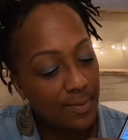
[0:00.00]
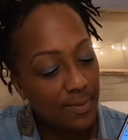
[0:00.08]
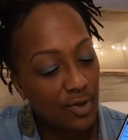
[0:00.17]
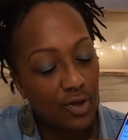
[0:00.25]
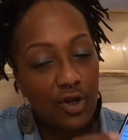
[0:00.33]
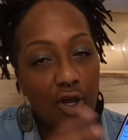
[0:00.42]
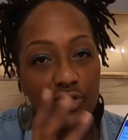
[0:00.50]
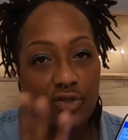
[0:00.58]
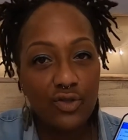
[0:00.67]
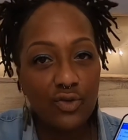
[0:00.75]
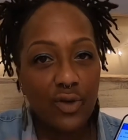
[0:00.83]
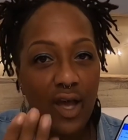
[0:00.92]
You can also
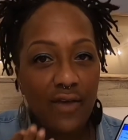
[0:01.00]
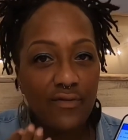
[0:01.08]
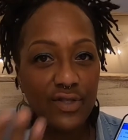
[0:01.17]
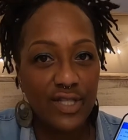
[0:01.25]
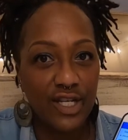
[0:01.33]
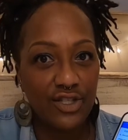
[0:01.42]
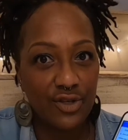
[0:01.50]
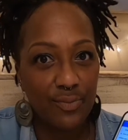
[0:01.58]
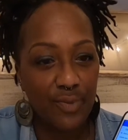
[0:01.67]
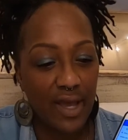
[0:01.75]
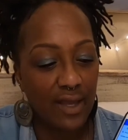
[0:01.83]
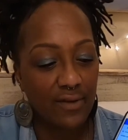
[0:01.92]
do conversation
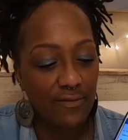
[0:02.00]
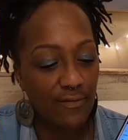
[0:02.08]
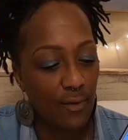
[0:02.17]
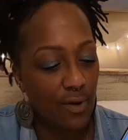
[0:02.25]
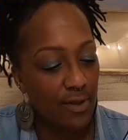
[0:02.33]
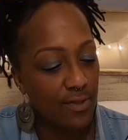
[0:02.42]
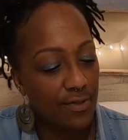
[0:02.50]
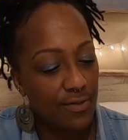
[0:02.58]
back and forth.